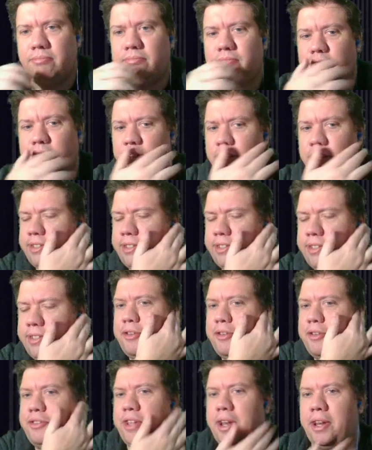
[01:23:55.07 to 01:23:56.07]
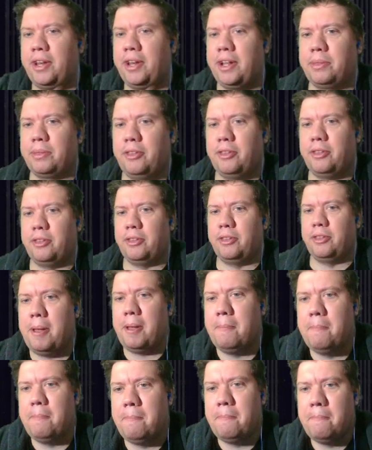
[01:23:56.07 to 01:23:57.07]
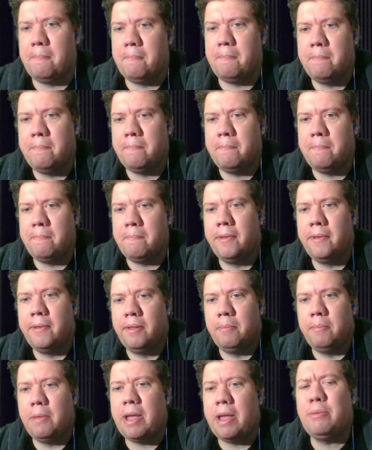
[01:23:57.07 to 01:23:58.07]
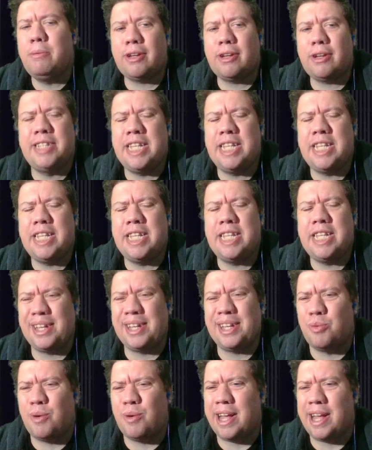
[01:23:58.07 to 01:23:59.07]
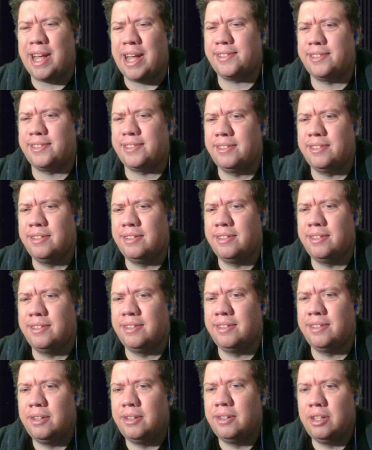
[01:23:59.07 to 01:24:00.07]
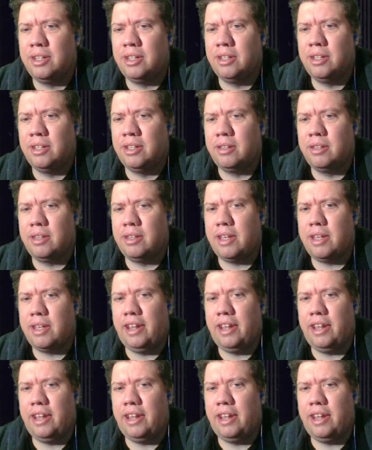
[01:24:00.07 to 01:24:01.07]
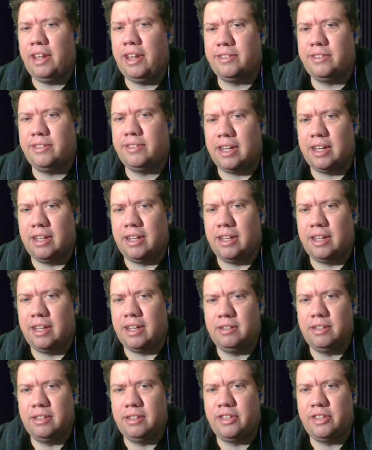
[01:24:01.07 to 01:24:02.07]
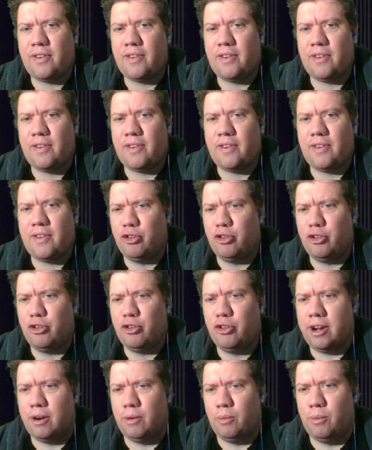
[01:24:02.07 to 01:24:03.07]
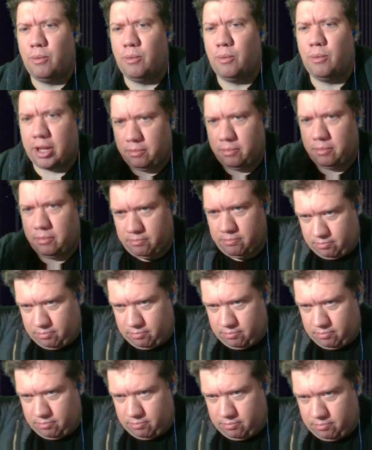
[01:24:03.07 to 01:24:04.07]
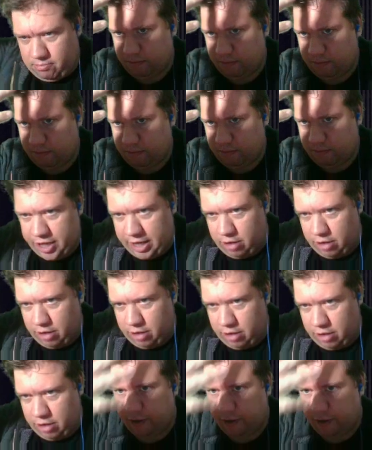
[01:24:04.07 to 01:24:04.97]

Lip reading: Chris Daniels didn't get the spot. But he was on TV like twice. In like his Fall Angel gear with like a sheet over